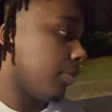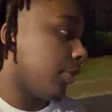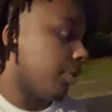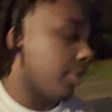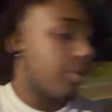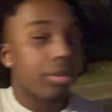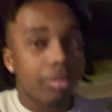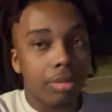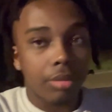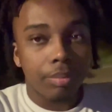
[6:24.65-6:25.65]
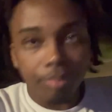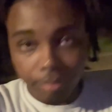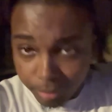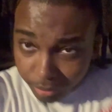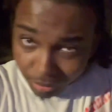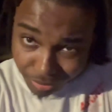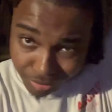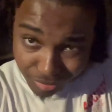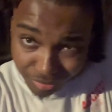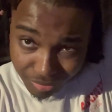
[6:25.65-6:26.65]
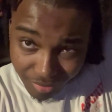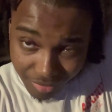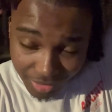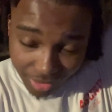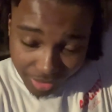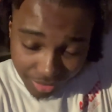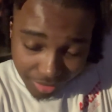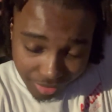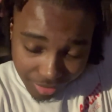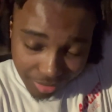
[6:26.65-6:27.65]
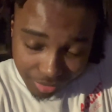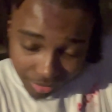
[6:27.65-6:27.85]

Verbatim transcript: you know, it's cool. It's cool. Yeah, it's cool.